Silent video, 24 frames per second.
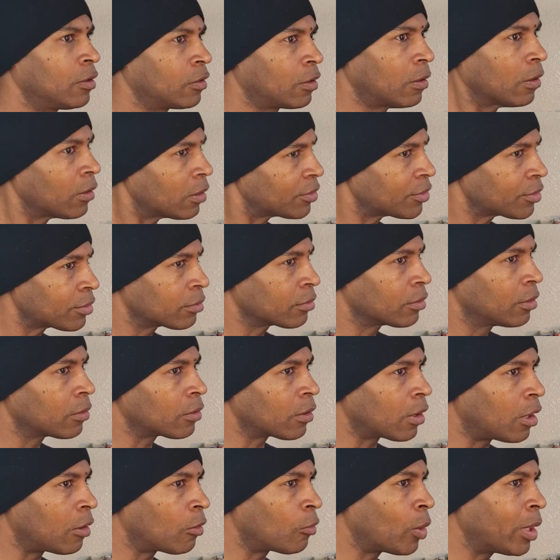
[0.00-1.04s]
And of course, go to
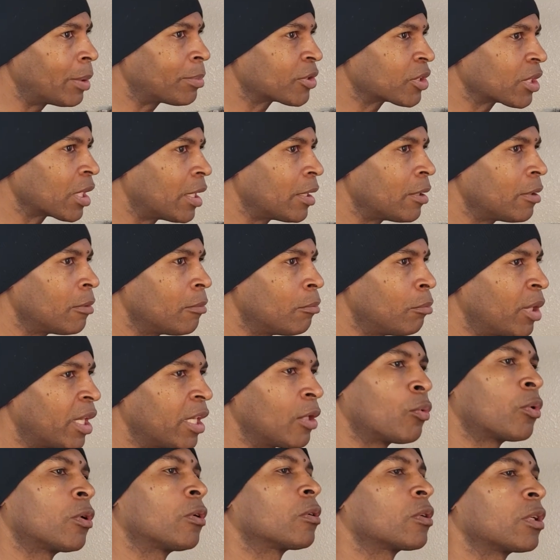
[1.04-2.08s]
our website,
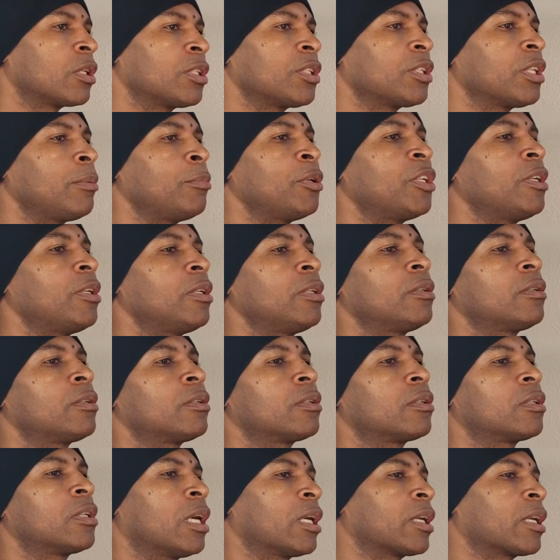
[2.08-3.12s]

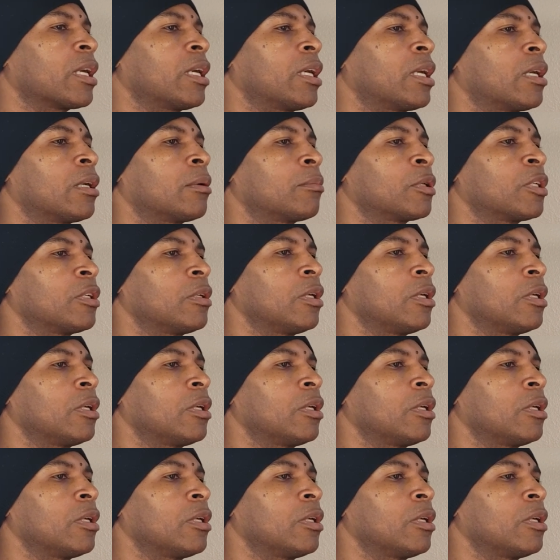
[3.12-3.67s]
bayworldunlimited.com.